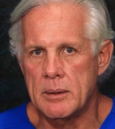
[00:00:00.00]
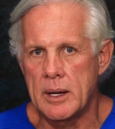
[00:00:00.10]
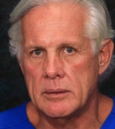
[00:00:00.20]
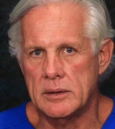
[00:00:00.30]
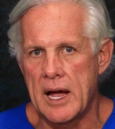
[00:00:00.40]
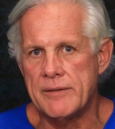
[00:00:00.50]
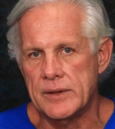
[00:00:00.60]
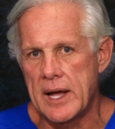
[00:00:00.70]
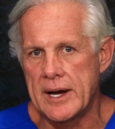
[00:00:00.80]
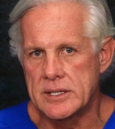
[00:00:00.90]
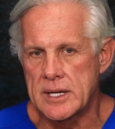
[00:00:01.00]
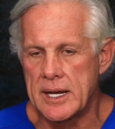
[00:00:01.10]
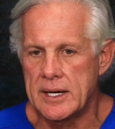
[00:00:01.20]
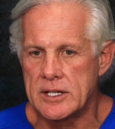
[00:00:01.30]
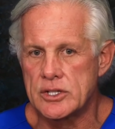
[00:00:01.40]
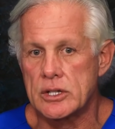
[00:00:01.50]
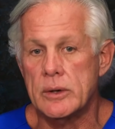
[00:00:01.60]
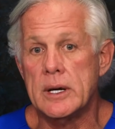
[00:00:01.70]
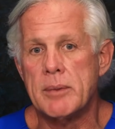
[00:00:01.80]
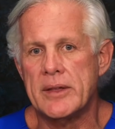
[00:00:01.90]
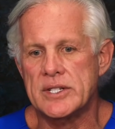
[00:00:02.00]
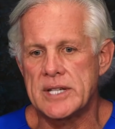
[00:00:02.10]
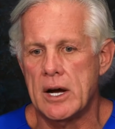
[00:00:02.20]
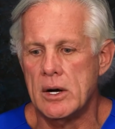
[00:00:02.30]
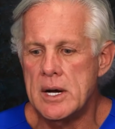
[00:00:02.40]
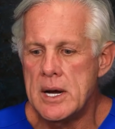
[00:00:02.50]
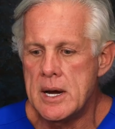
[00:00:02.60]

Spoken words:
lyophilized, and it's secreted by the cell.